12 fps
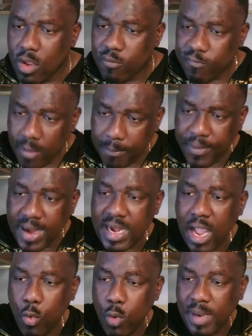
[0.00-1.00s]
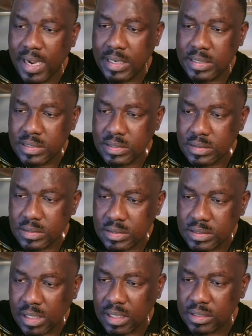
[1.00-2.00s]
For pregnant woman,
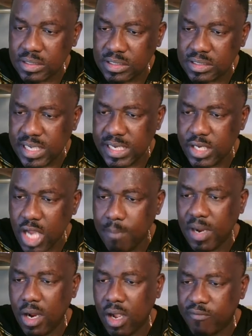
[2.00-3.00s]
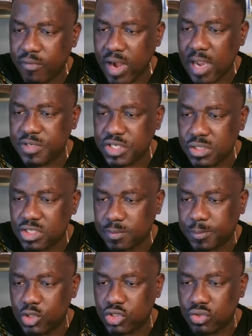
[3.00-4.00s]
does the number of grams she's
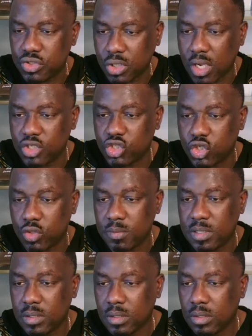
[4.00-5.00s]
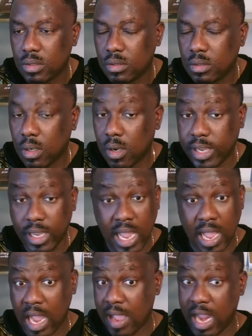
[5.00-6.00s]
supposed to consume? Okay,
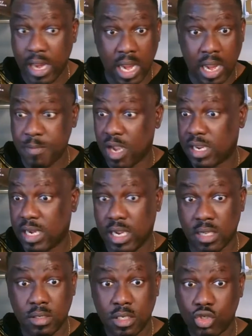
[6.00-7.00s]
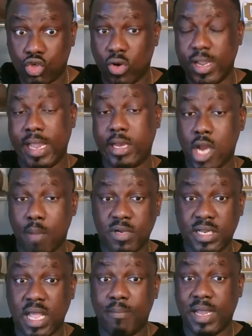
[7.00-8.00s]
I'm not going to throw a number
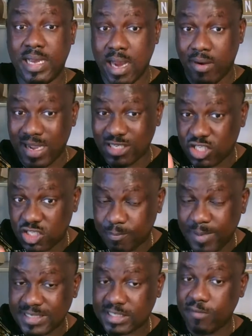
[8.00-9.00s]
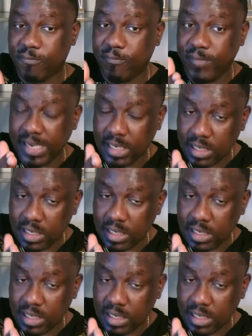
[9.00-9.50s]
there, but there are specific